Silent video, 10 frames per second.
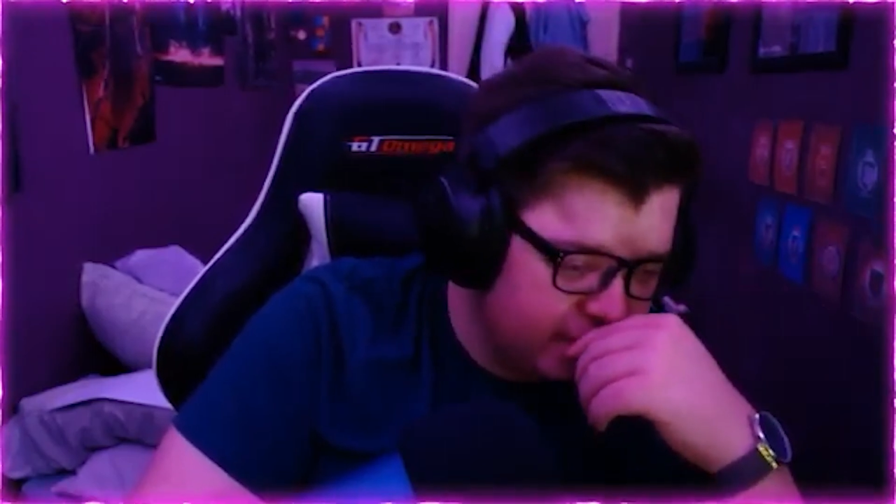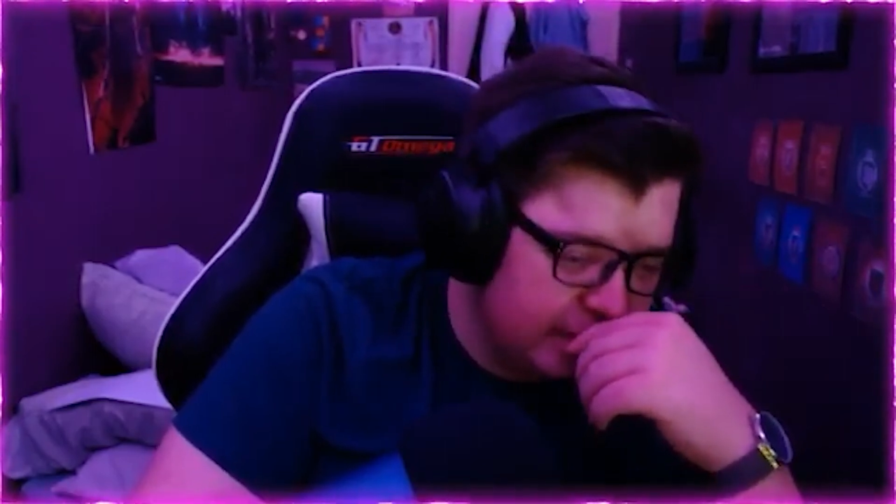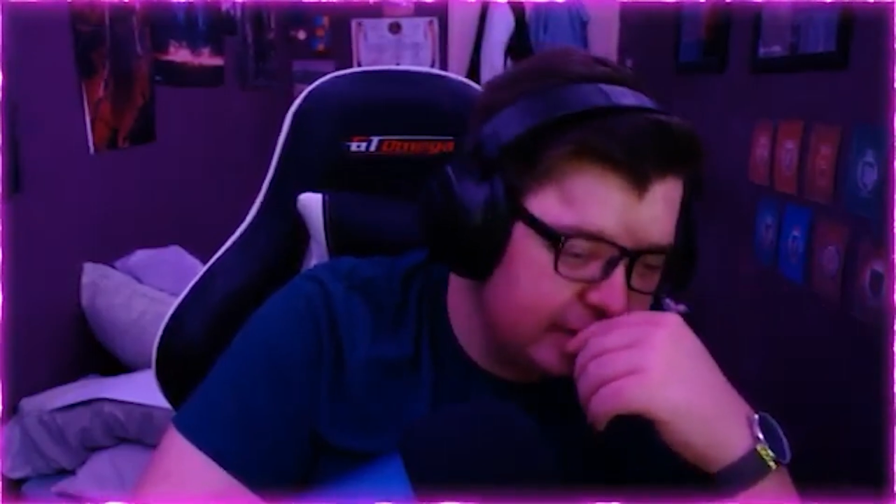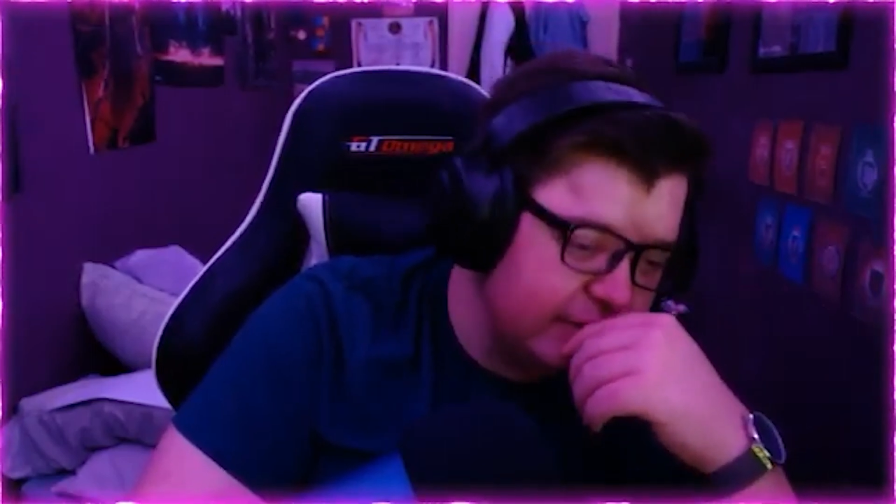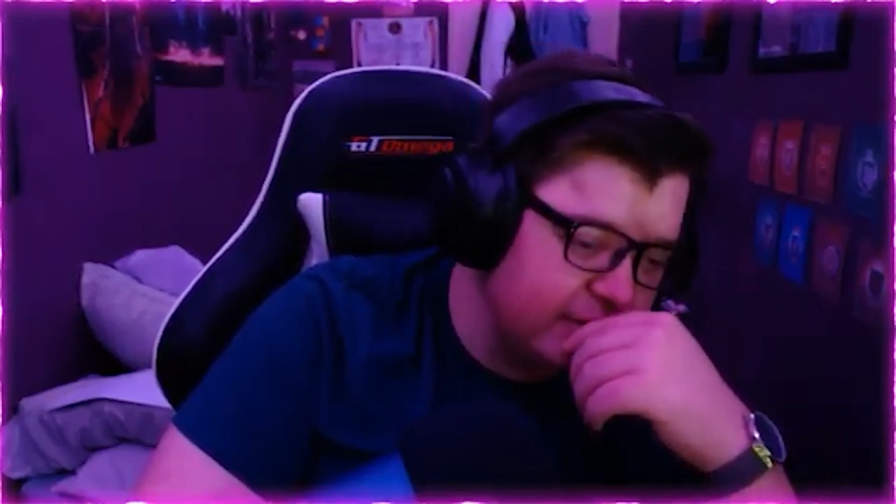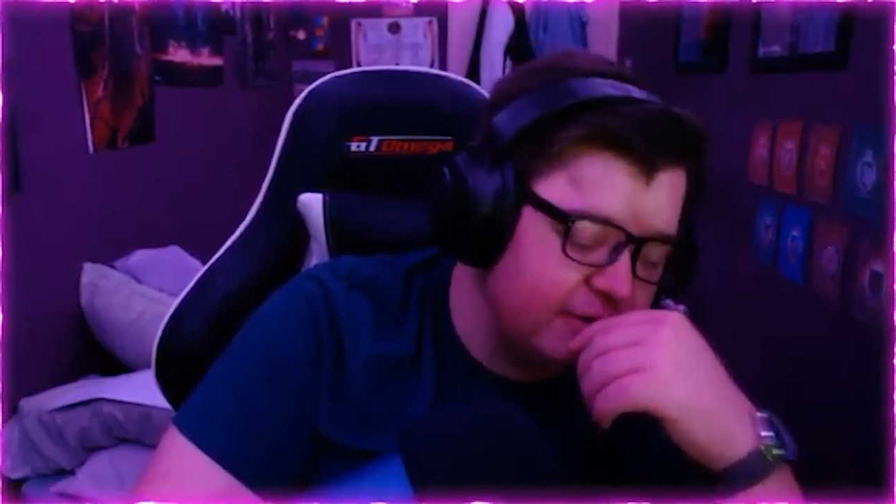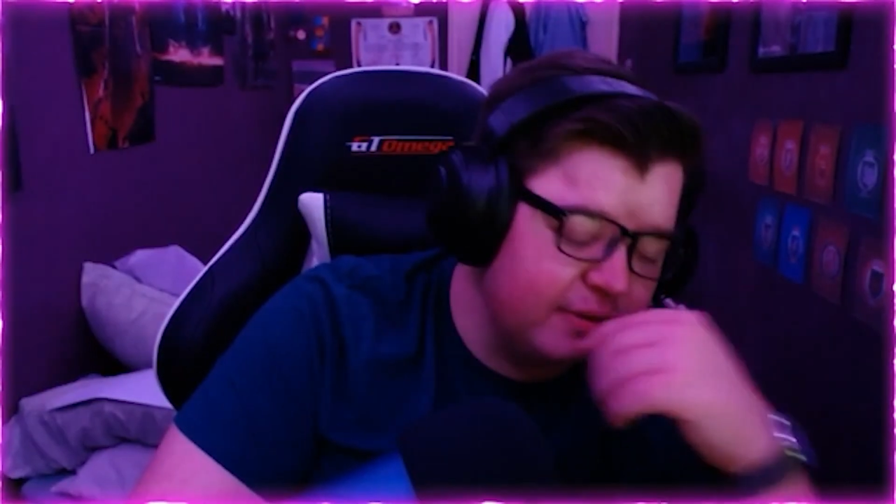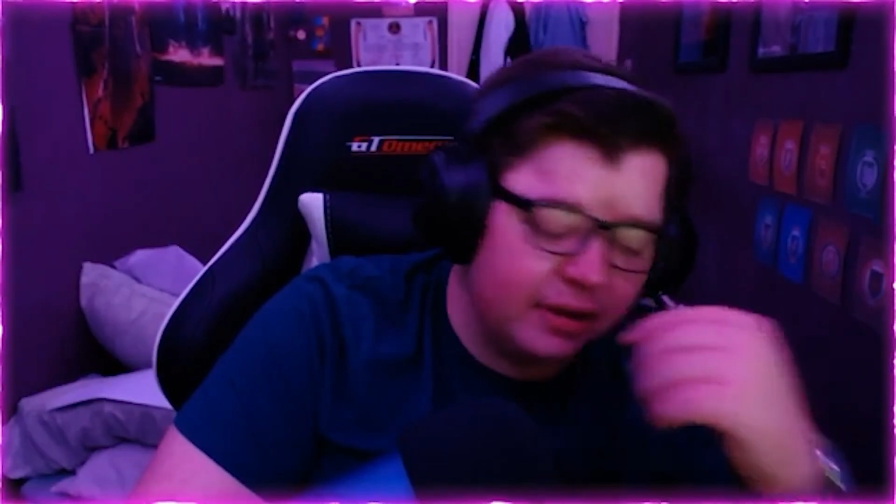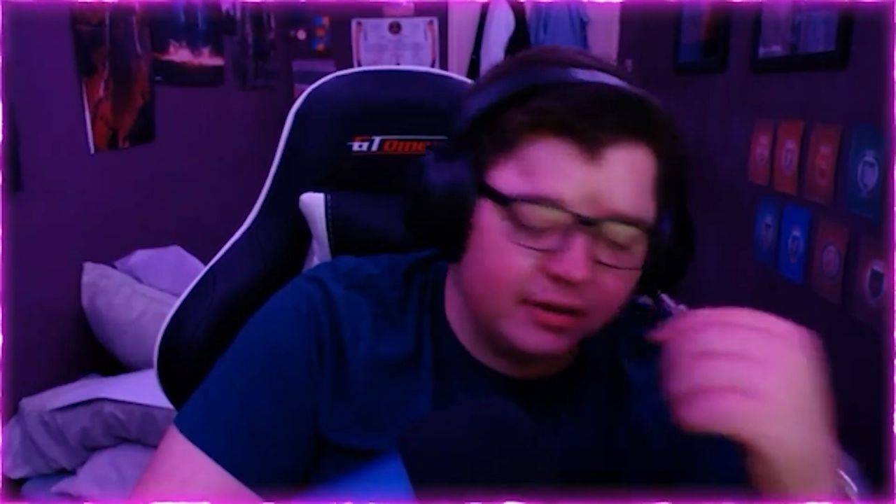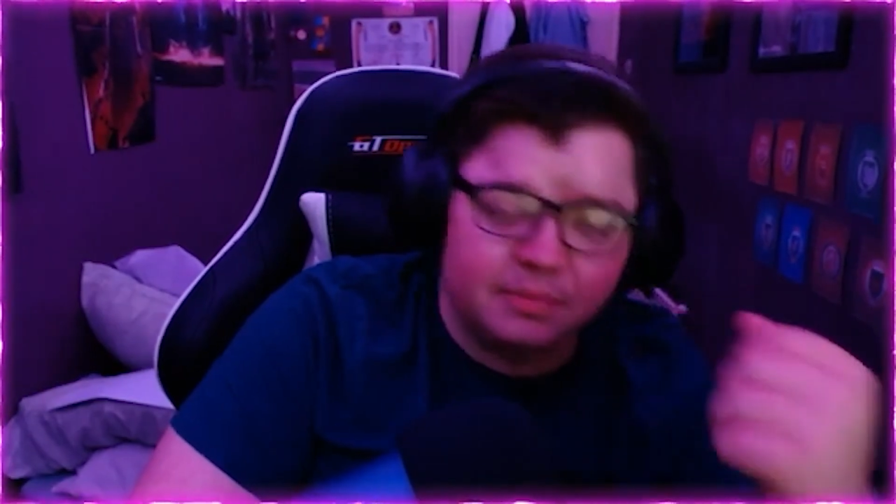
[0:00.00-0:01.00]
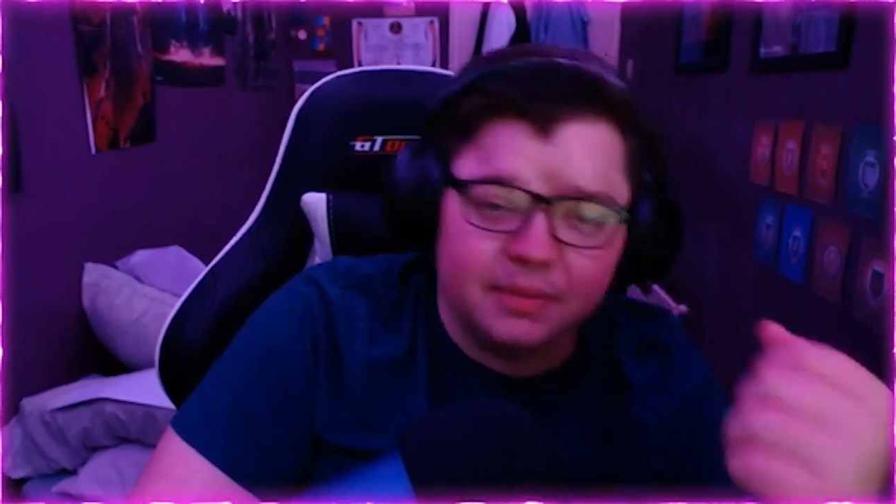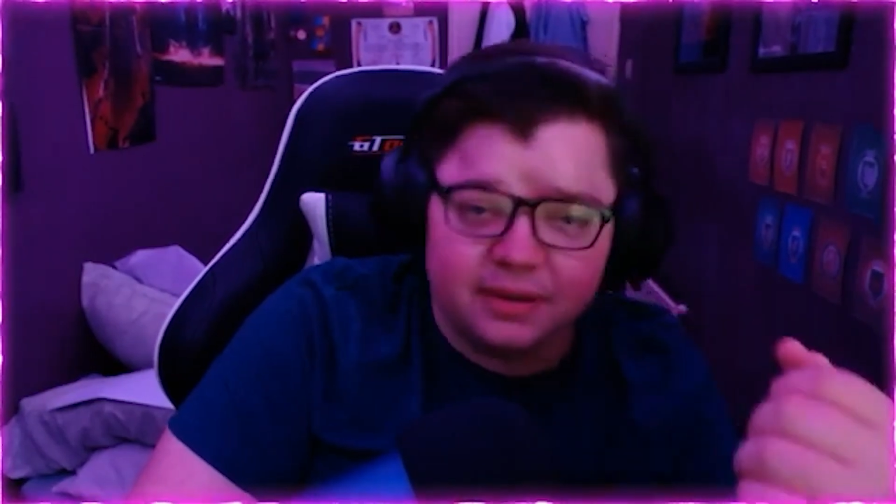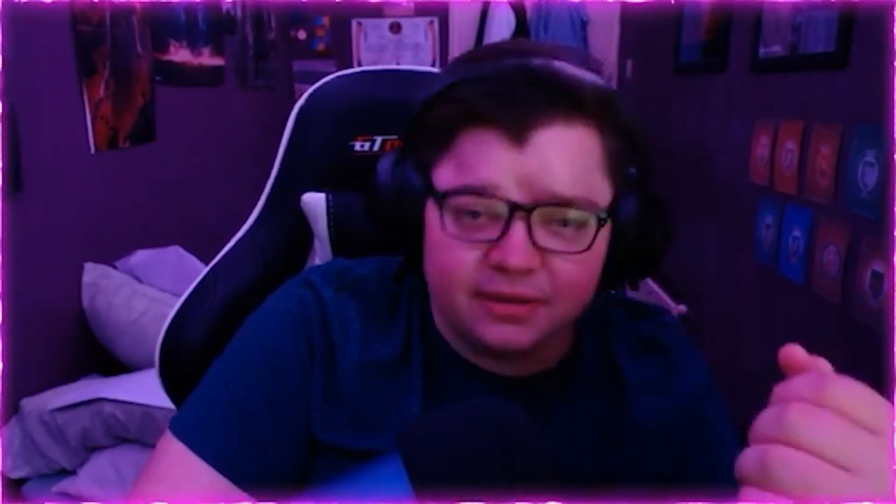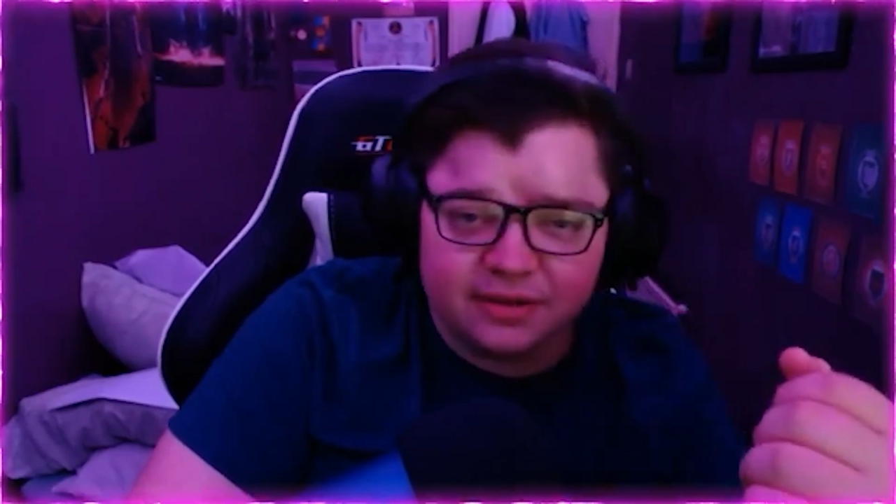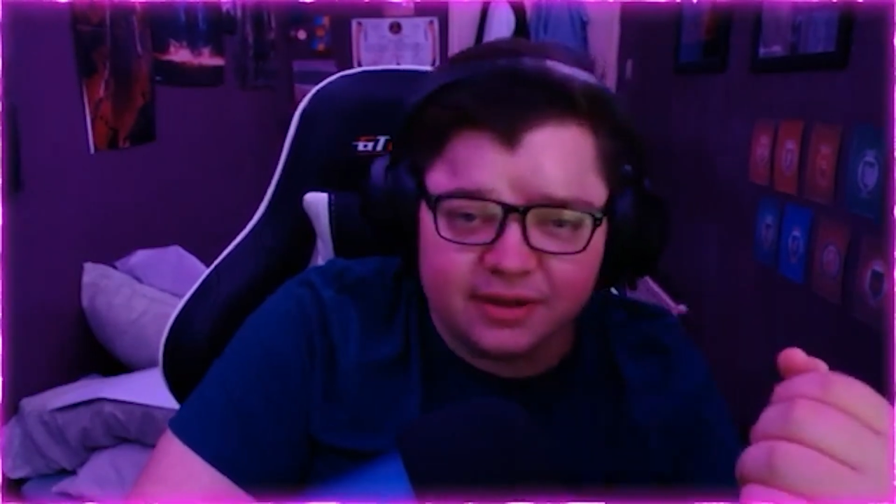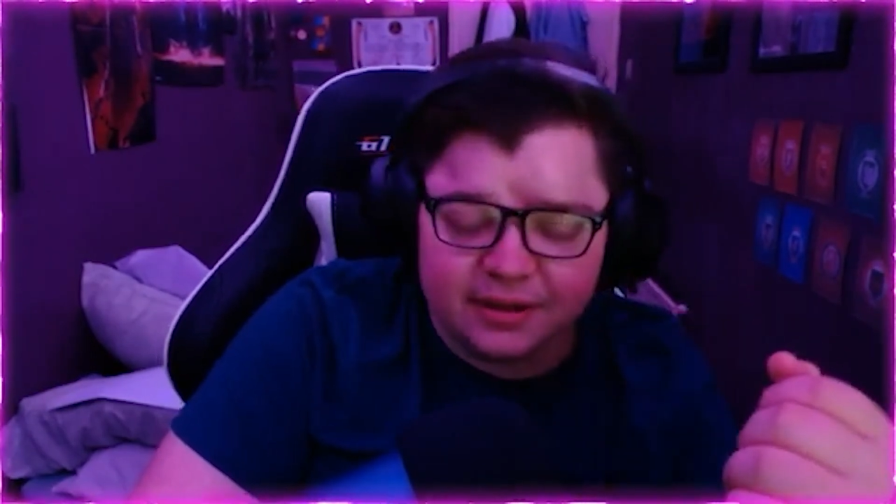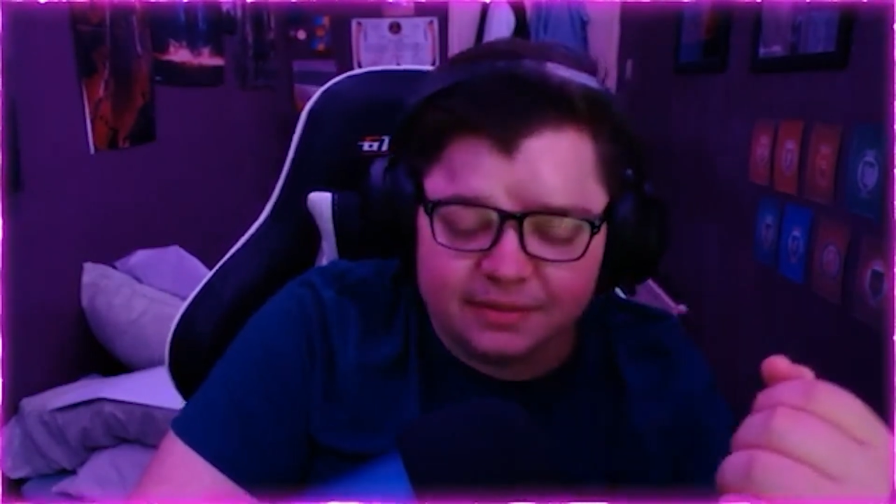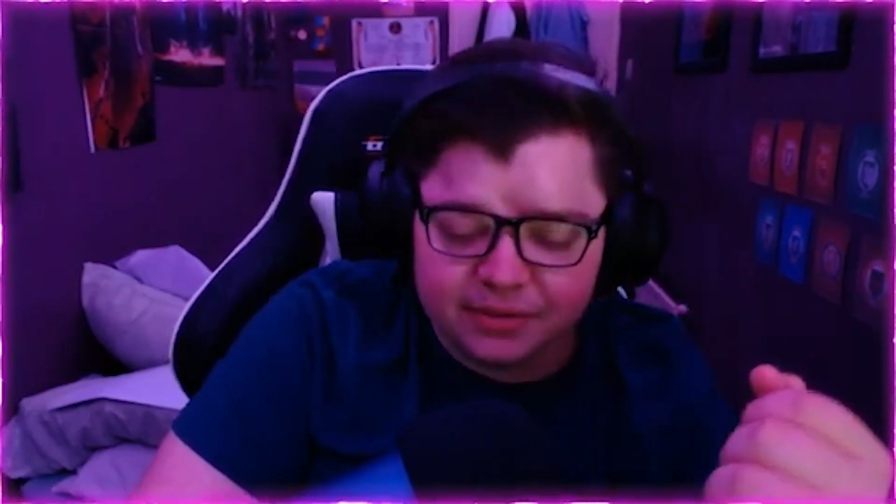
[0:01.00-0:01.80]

has been insane.